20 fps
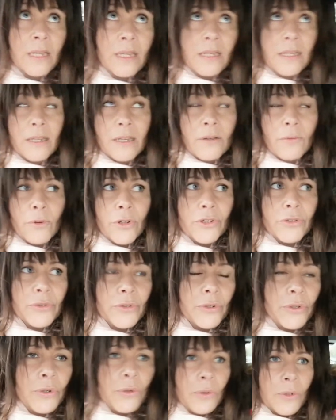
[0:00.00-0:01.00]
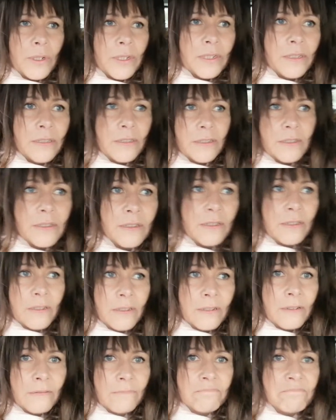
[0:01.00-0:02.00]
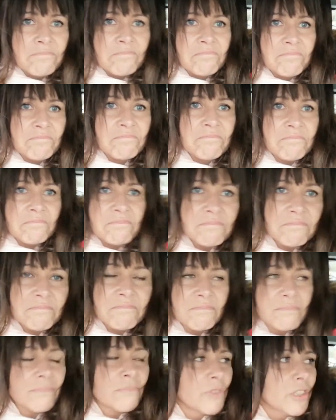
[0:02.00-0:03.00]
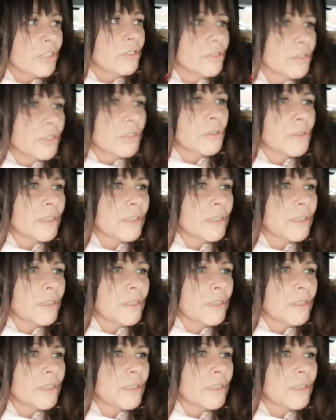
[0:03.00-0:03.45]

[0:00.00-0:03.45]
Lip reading: what do you call it, the, what do you call it,